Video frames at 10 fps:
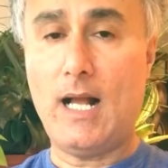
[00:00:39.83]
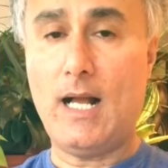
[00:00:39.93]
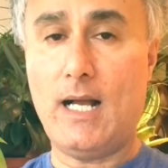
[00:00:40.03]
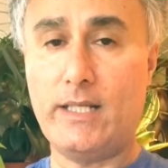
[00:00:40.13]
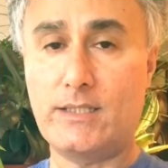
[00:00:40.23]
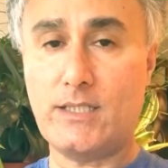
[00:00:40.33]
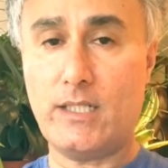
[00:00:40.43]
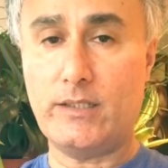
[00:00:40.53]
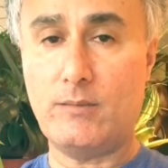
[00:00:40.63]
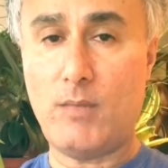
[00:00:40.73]
I
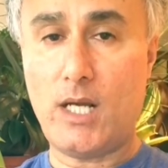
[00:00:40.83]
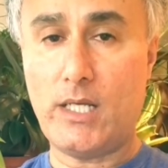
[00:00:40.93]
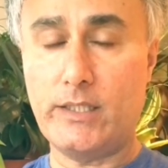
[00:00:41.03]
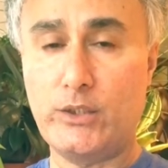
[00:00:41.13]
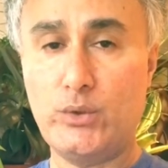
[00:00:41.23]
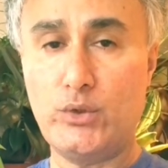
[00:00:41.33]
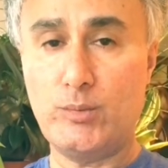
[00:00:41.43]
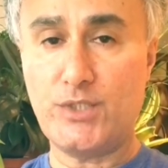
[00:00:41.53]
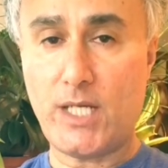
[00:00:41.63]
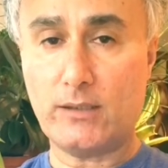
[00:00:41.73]
started my
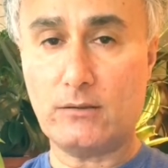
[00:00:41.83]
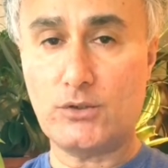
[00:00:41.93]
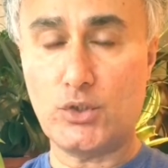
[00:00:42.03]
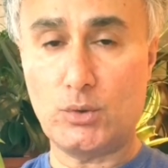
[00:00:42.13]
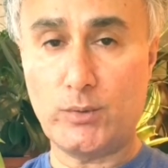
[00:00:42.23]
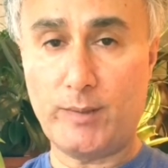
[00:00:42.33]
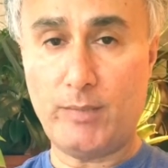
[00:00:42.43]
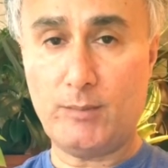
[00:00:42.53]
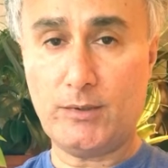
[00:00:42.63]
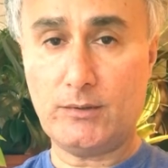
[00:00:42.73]
YouTube channel, Jewelry
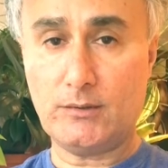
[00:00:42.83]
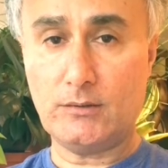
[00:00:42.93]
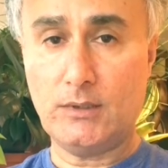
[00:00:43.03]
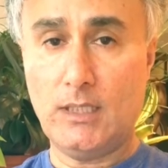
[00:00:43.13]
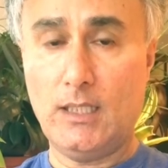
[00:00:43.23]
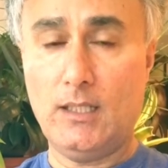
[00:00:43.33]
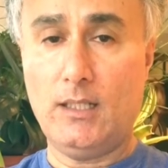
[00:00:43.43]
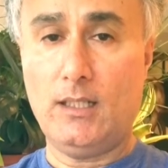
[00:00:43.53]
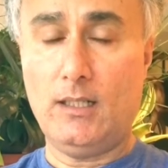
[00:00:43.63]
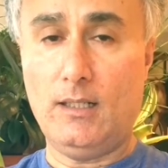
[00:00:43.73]
Bubble,
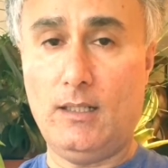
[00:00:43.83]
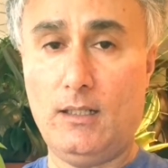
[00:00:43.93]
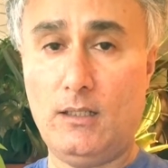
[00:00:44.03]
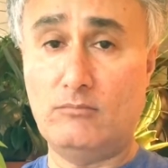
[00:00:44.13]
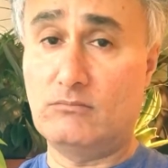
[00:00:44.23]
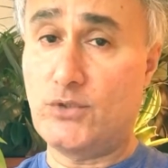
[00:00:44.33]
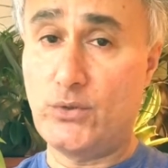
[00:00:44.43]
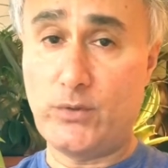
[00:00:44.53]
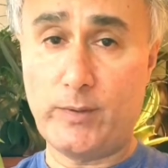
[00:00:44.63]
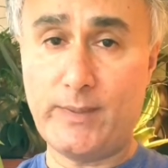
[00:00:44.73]

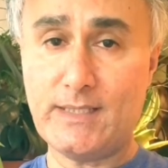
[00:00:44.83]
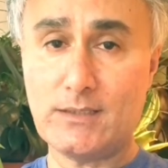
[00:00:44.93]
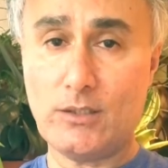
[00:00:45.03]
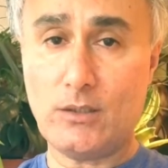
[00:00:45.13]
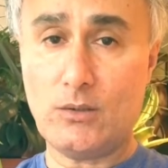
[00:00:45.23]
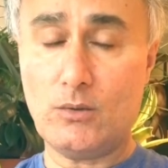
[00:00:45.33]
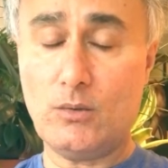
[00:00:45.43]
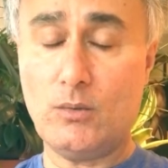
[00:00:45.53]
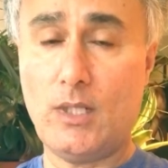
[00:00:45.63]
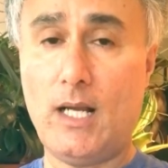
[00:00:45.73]
2, 3 weeks
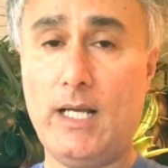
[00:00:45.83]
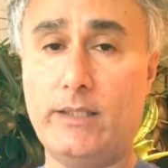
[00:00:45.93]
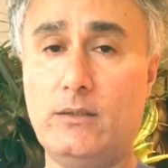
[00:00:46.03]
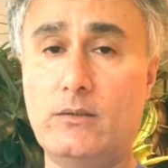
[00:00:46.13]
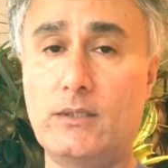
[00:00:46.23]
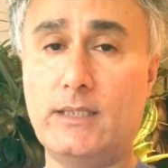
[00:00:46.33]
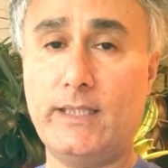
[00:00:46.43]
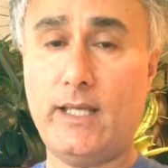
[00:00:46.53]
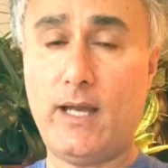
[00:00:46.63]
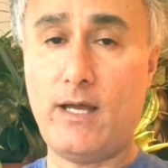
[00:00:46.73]
ago. I
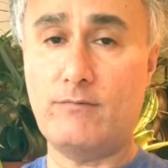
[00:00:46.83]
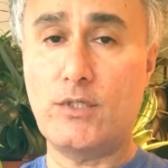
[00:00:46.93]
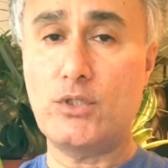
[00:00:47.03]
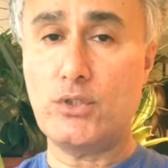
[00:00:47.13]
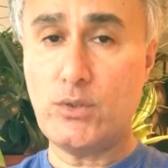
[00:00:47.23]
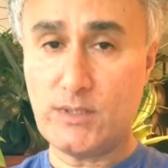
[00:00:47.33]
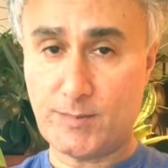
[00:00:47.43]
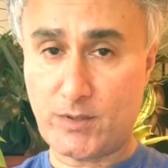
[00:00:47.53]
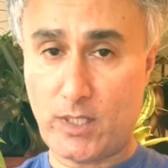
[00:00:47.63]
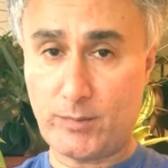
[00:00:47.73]
currently have 2
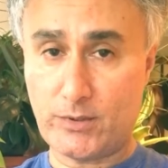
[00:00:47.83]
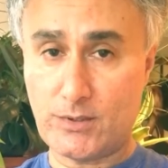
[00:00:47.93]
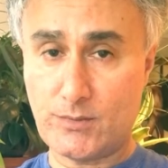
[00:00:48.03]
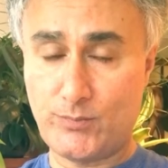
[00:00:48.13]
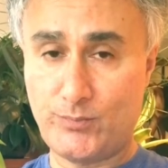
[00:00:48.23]
subscribers.